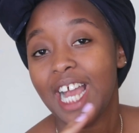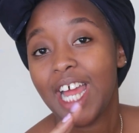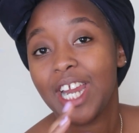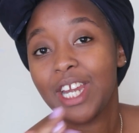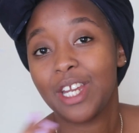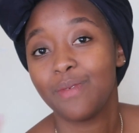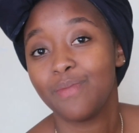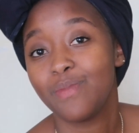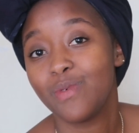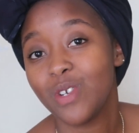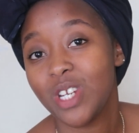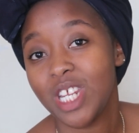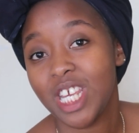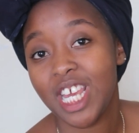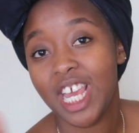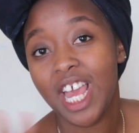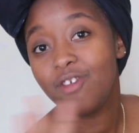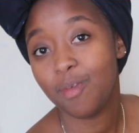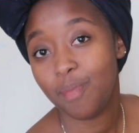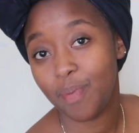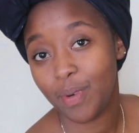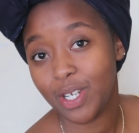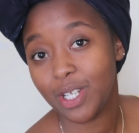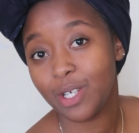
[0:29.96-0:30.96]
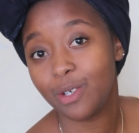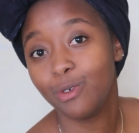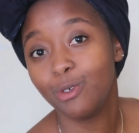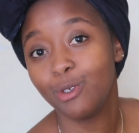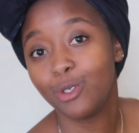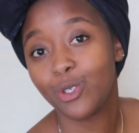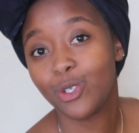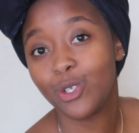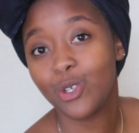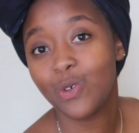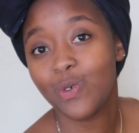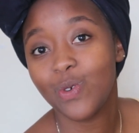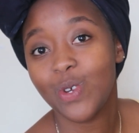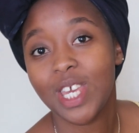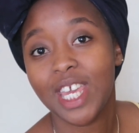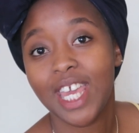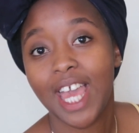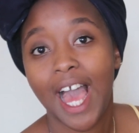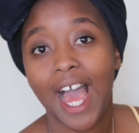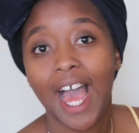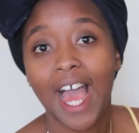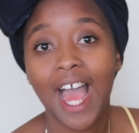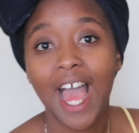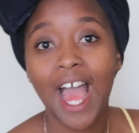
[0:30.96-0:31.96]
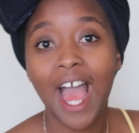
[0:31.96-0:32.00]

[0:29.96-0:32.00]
Karibuni, everybody who's new here.